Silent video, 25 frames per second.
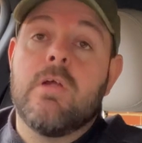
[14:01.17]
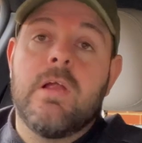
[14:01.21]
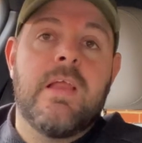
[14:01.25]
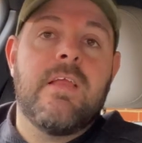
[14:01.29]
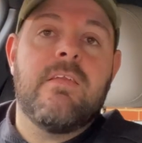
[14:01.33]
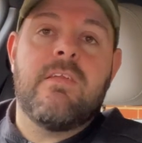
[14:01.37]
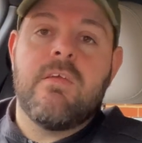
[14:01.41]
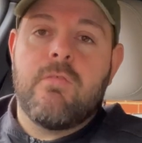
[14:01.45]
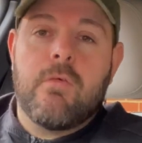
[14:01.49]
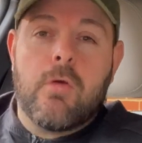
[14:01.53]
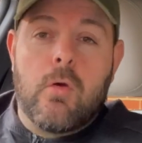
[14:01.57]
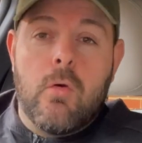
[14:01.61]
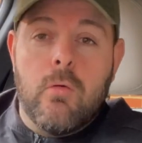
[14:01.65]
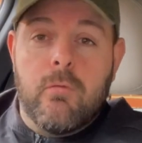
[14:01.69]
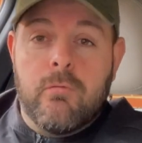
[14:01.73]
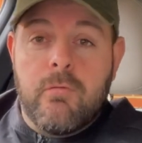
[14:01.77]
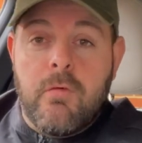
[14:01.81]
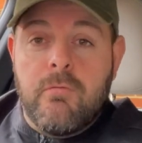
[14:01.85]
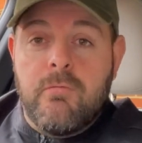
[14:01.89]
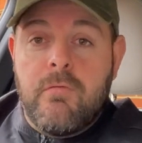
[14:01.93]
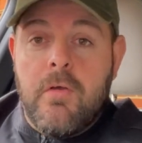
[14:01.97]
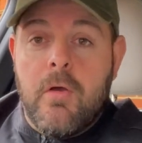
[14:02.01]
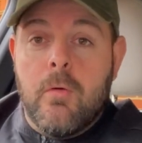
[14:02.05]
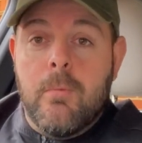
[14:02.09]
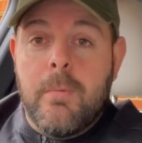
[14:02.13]
difficult for
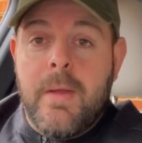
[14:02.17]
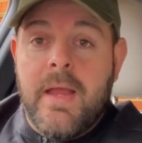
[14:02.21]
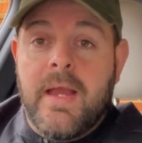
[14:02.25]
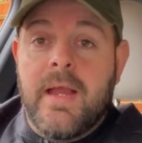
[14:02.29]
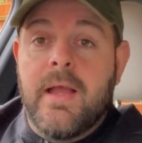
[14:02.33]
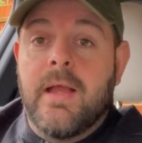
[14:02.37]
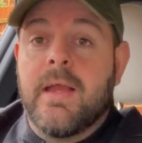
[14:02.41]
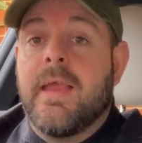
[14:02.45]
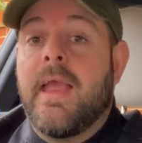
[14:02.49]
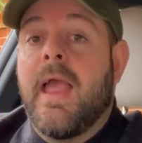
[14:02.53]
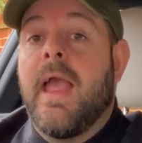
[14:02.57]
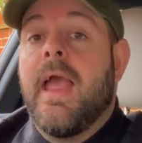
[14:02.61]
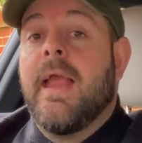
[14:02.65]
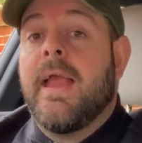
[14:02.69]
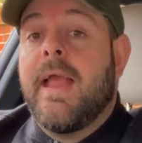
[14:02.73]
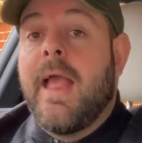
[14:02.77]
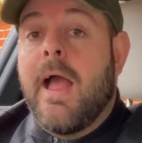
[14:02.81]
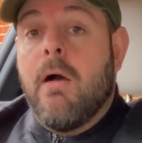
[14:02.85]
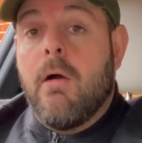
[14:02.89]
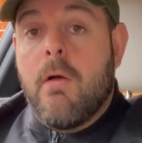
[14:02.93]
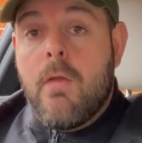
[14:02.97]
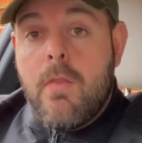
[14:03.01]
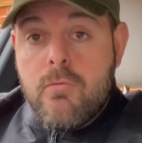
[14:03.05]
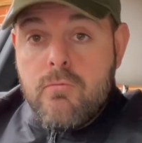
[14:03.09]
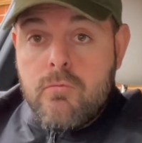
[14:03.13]
filming, and getting
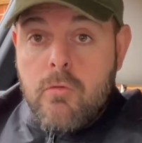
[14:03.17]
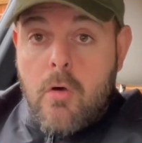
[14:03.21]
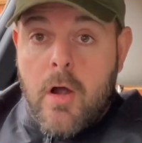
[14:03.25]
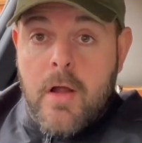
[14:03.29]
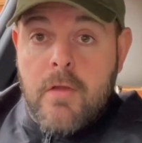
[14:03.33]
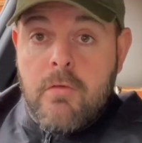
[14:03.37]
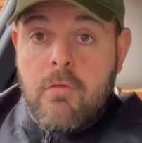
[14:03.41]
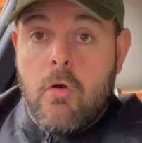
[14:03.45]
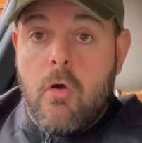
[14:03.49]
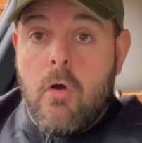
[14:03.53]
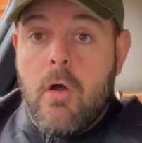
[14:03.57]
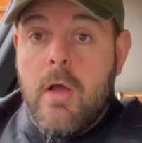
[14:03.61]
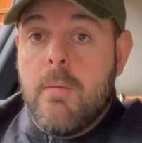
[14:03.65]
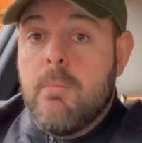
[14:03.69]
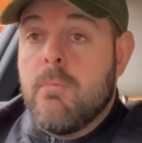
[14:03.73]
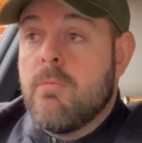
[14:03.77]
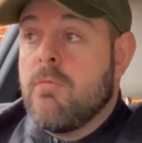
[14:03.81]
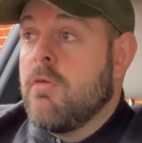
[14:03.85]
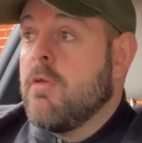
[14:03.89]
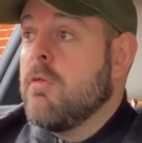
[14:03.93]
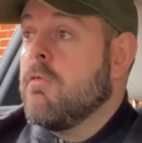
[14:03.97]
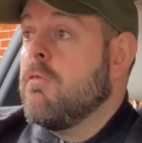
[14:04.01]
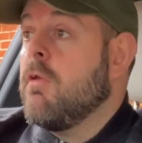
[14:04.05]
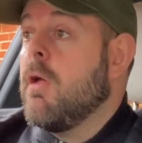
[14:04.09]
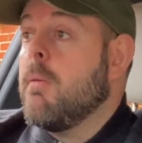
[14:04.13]
out at the right times
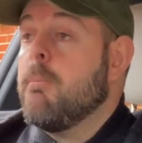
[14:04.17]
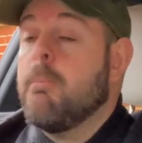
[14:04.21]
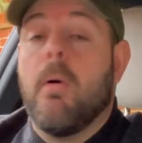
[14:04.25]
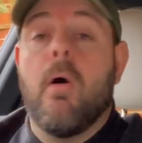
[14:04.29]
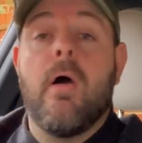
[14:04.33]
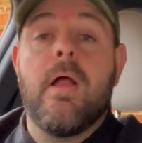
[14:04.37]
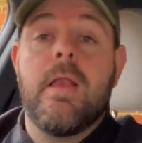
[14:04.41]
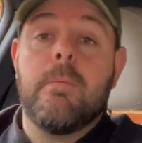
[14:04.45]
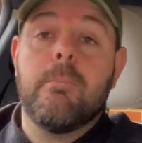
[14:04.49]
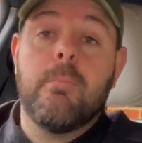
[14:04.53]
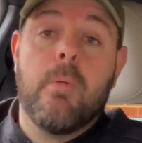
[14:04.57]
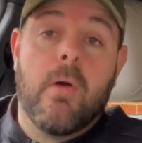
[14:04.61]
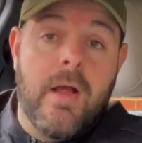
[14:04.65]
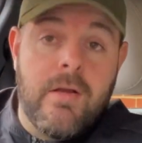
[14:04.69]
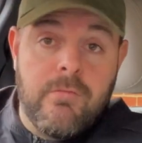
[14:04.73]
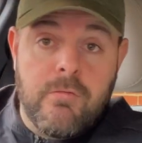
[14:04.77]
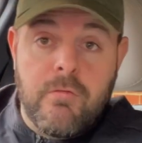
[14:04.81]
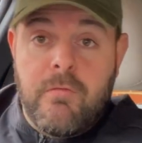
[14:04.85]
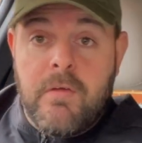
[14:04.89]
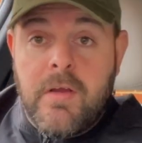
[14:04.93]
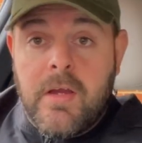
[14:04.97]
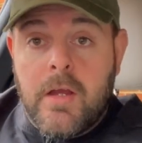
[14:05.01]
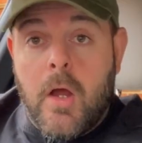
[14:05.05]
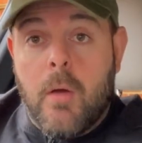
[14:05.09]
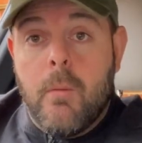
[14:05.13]
and abiding by
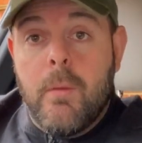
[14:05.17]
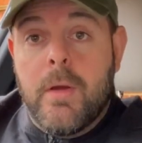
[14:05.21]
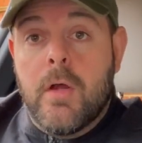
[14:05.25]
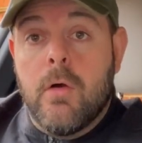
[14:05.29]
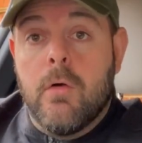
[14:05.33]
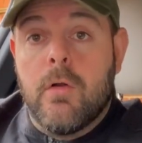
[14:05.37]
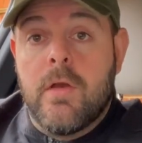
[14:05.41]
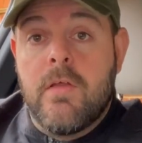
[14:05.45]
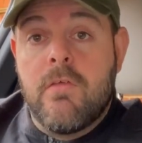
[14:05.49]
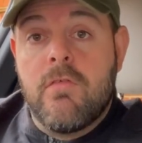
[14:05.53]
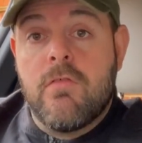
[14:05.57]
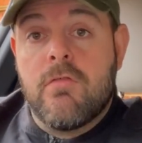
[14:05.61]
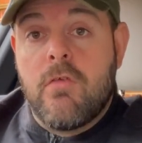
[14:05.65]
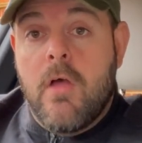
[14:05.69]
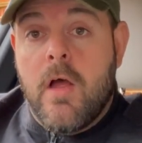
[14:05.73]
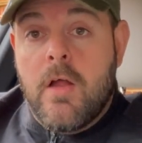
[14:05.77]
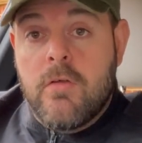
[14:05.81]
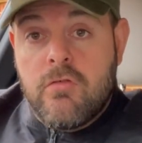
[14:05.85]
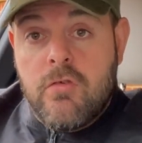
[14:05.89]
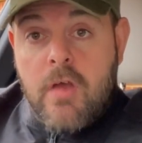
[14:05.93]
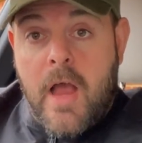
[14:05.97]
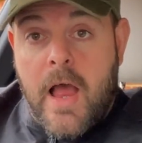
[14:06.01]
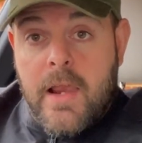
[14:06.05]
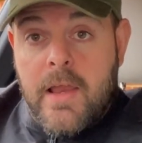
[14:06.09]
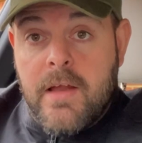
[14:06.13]
everything going on is a
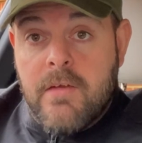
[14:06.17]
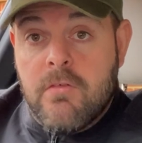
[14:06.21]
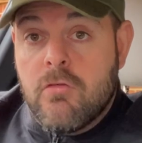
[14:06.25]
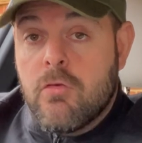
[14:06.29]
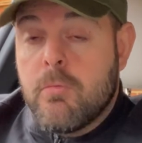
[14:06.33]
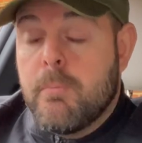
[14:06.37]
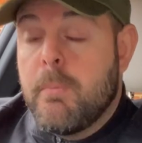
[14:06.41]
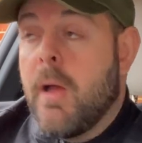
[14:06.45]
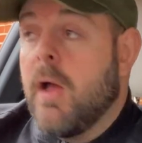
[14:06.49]
challenge.